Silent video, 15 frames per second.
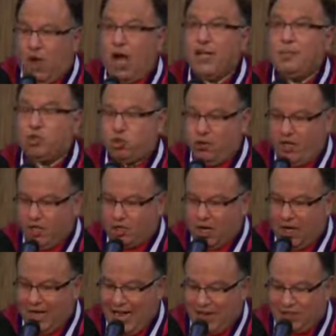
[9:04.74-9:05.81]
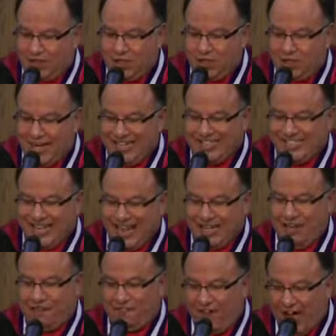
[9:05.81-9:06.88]
volume treatise on evidence and a
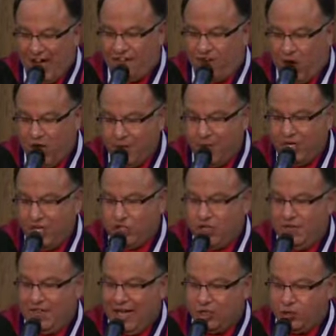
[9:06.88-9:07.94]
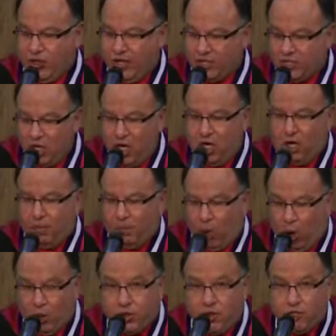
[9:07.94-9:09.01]
second five volume edition of that treatise,
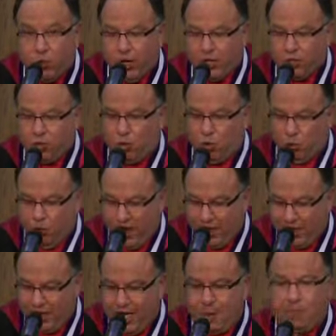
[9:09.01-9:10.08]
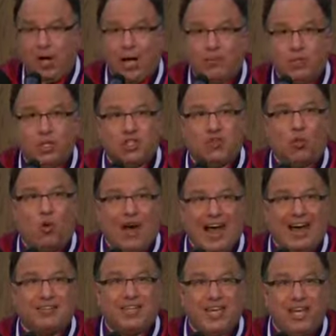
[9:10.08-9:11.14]
both of which were written and published
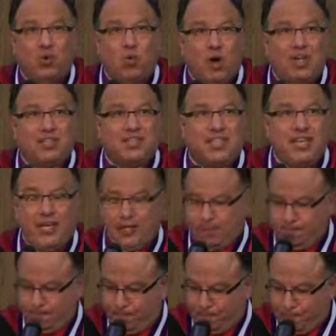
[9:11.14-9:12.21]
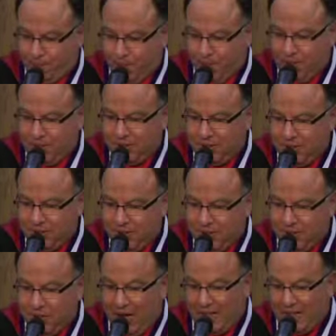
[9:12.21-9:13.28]
while he was dean.
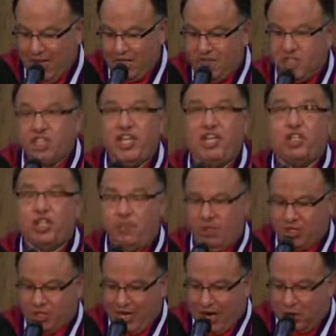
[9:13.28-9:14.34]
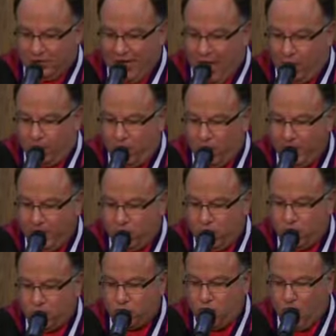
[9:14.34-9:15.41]
By the end of his deanship, his scholarly output
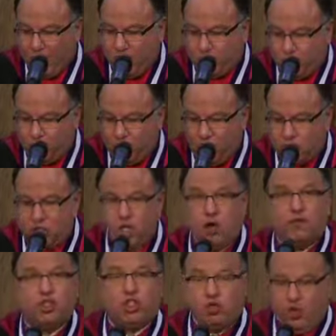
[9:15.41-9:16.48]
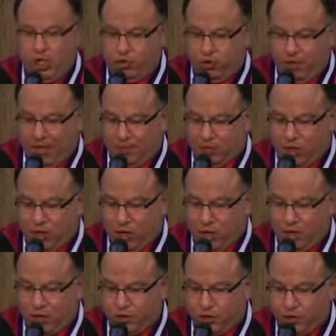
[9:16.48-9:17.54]
included 22 books and over 200 published
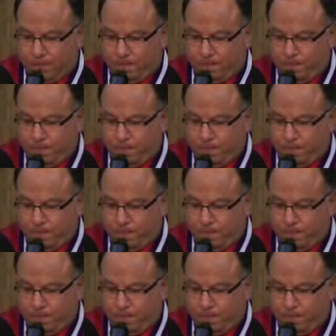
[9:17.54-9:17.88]
articles.